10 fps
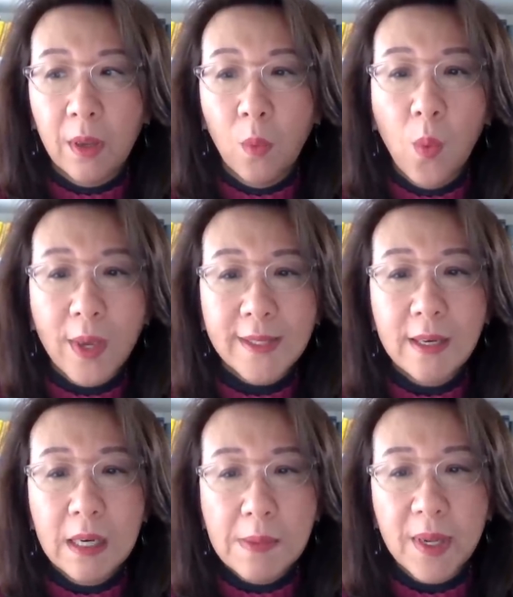
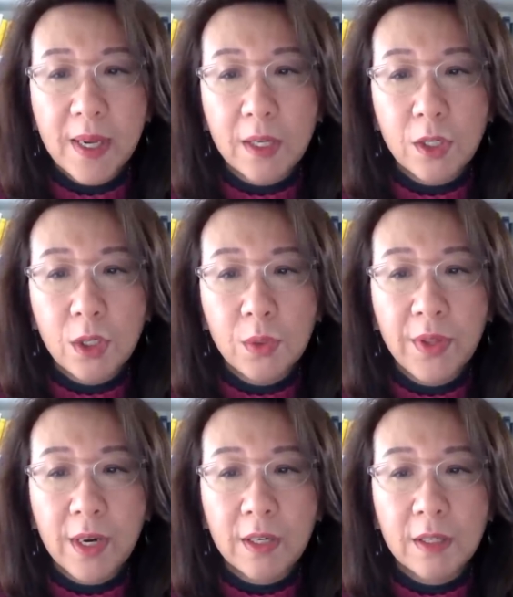wasn't limited to
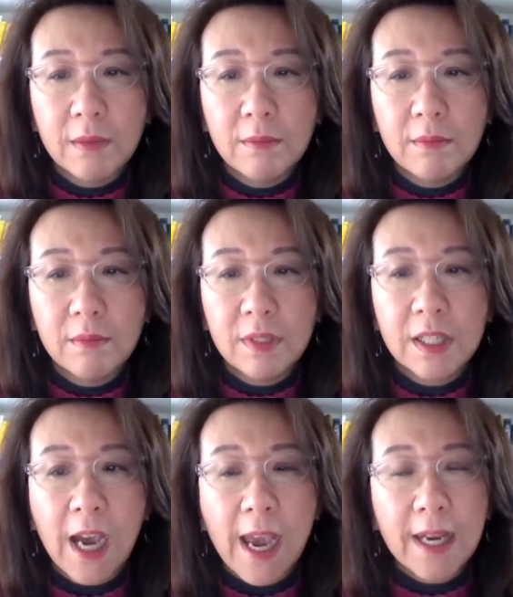their
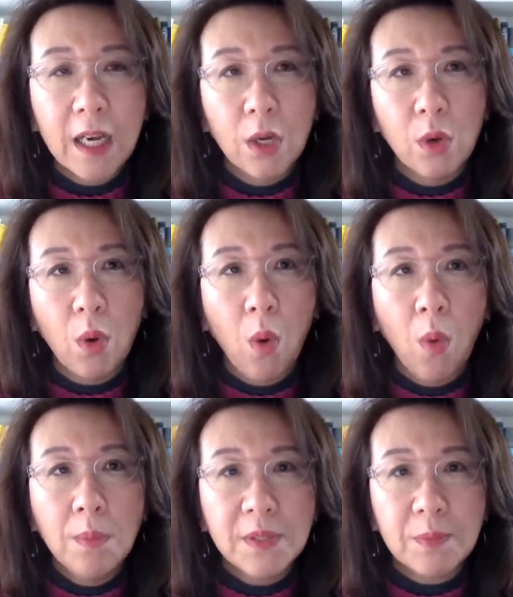tiny little
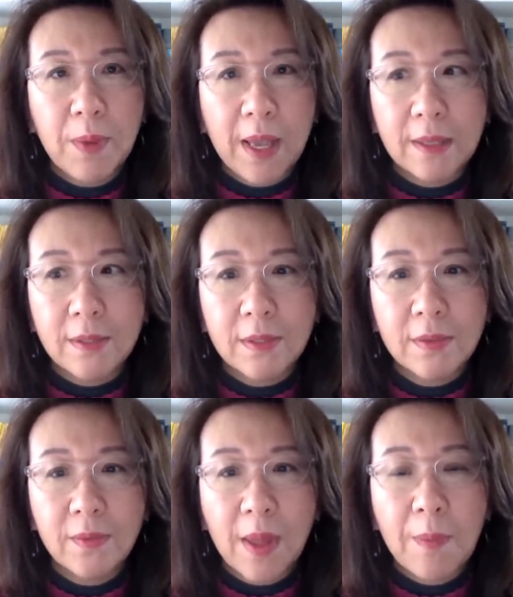home space.
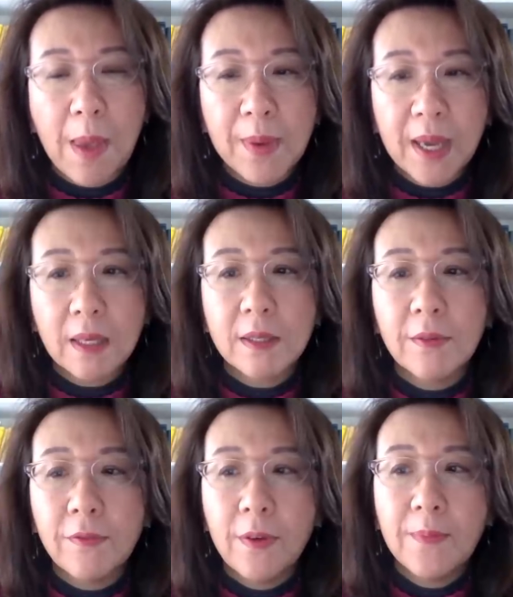And, and because
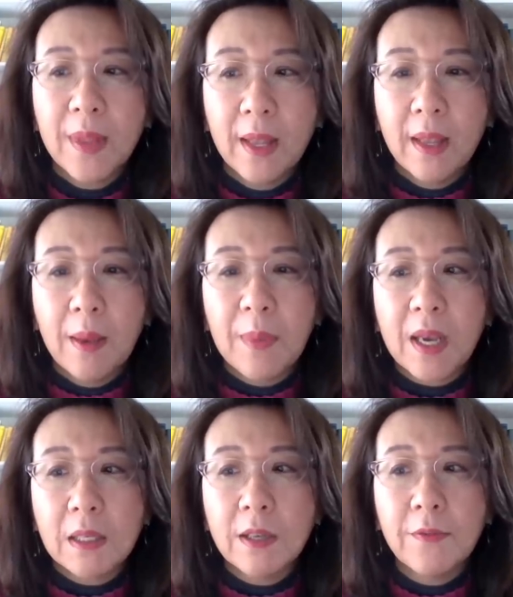of,
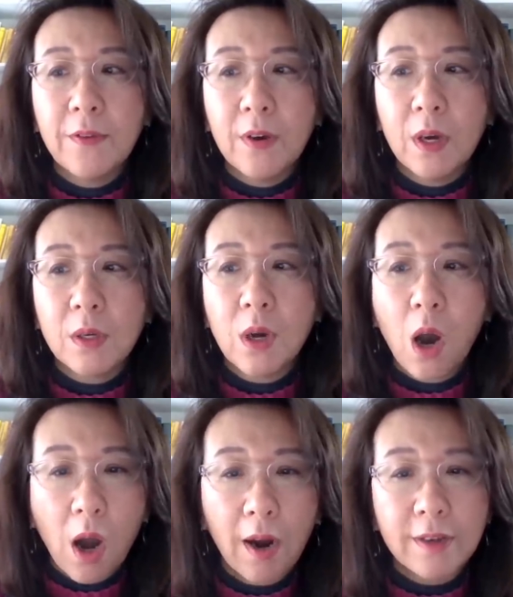because of
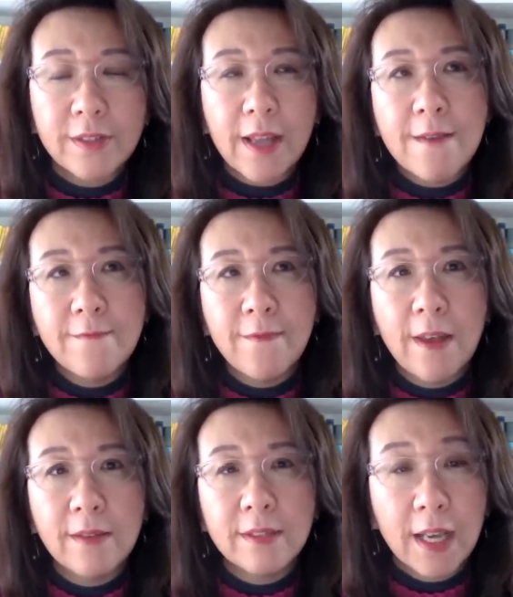cars and,
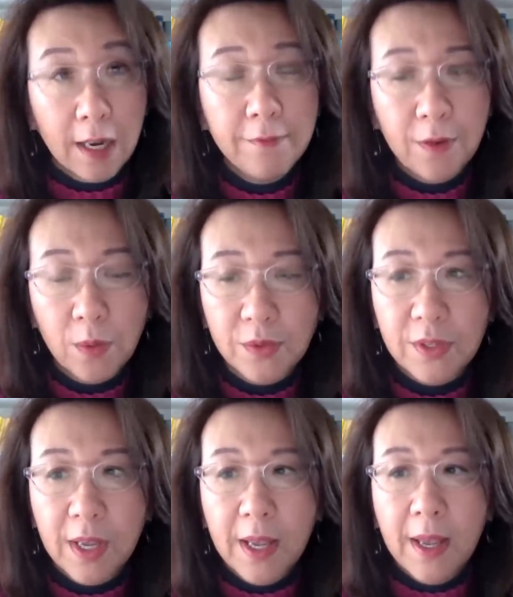and
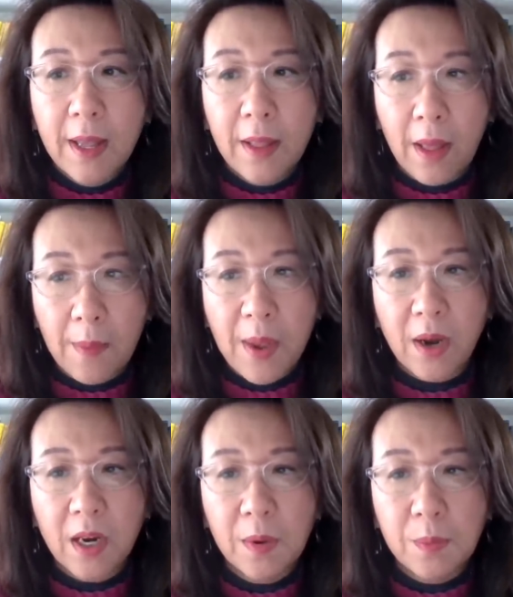telephones, the
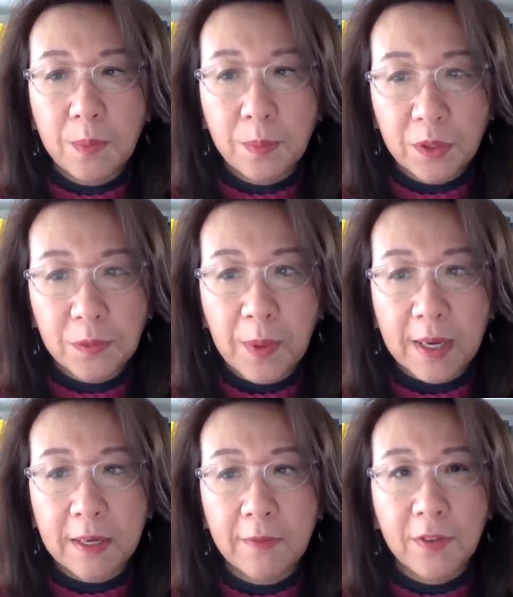American
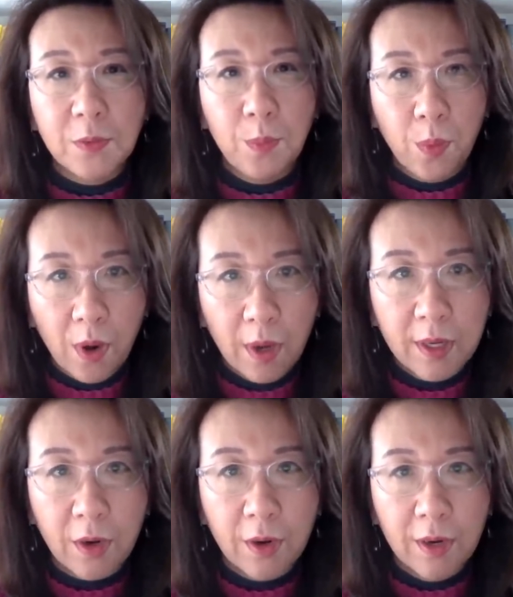perspective is
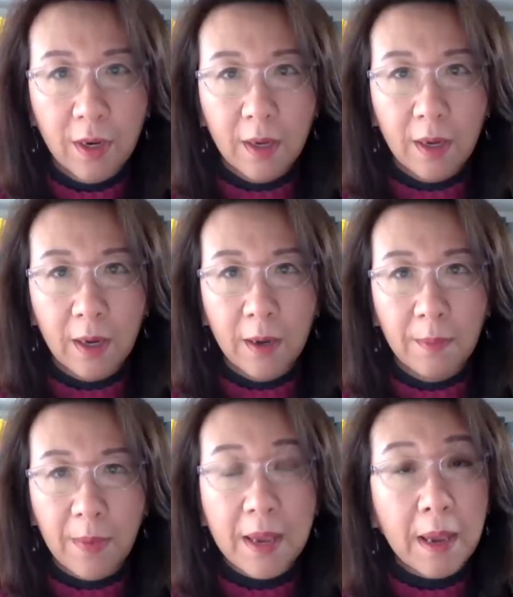broader
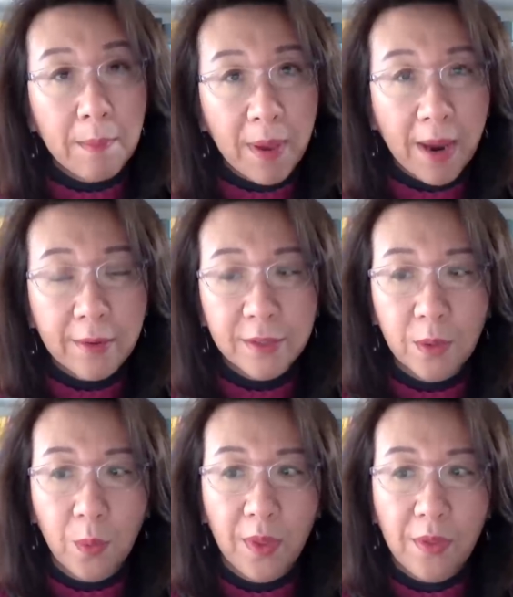um, in
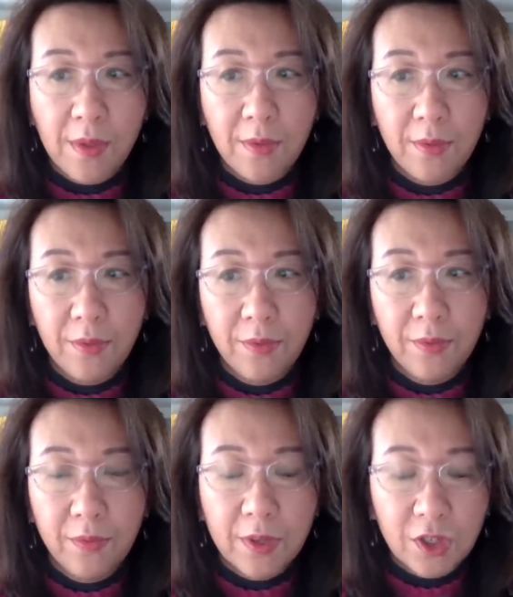comparison with
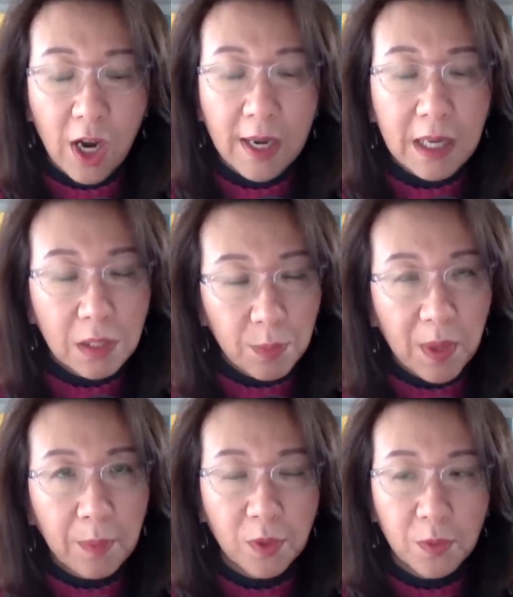the Chinese
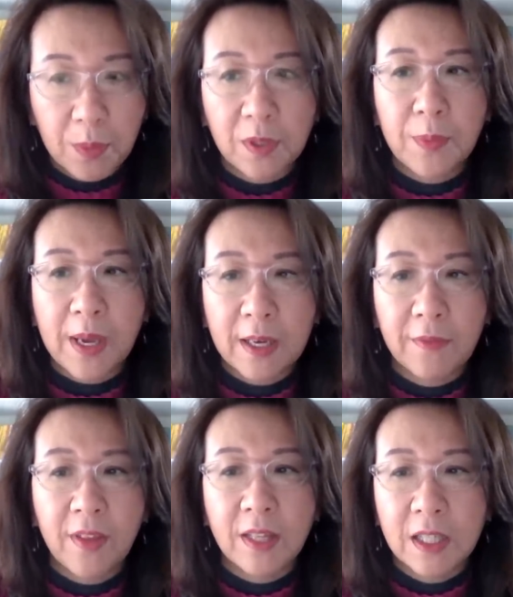people's
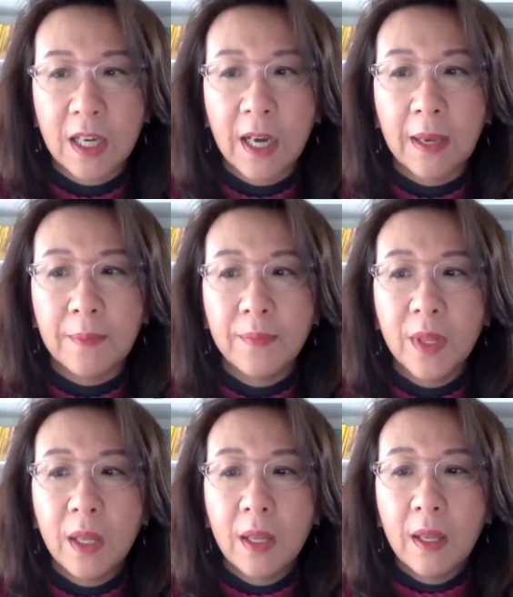perspective at the time.
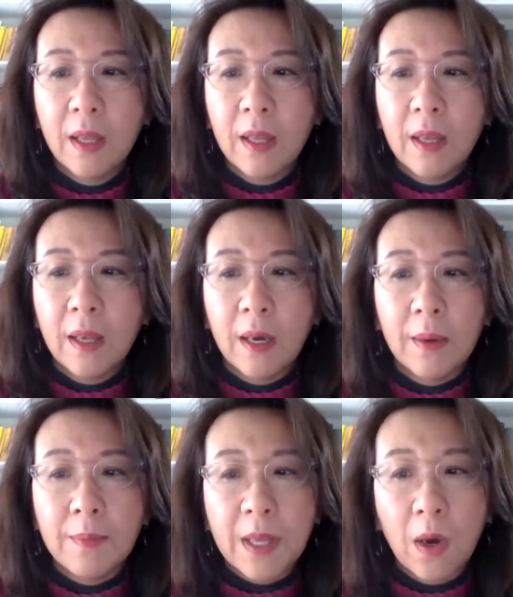
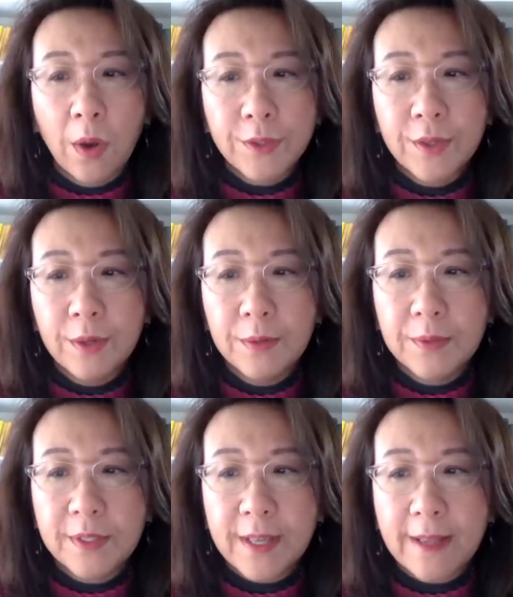Um, he also
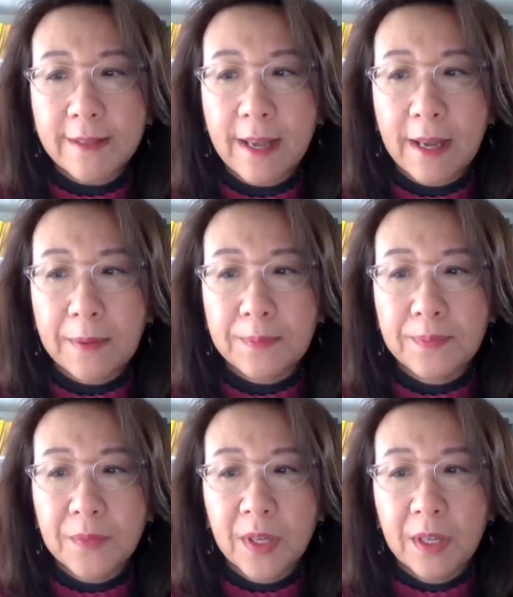said that
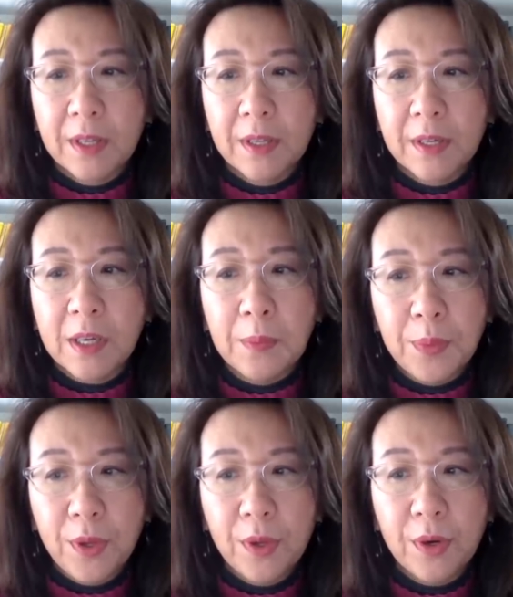
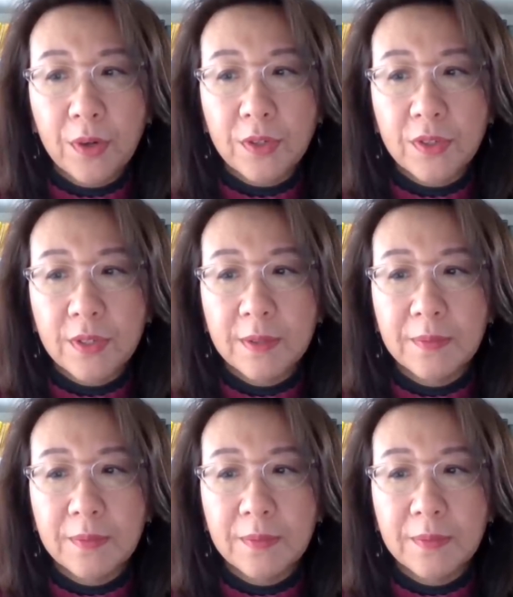computers